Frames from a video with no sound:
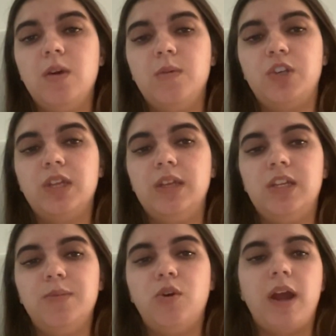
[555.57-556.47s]
which can lead
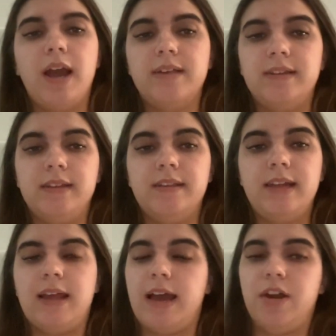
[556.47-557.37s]
to more accidents
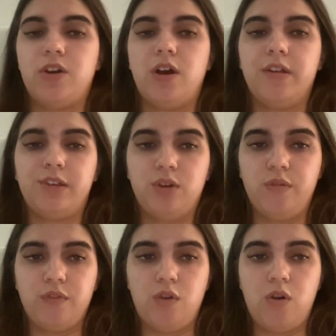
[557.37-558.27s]
and higher costs
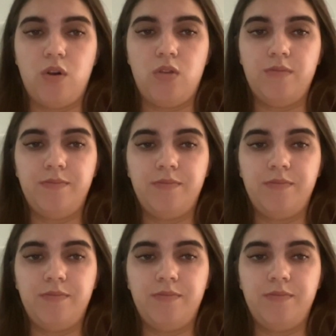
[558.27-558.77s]
overall.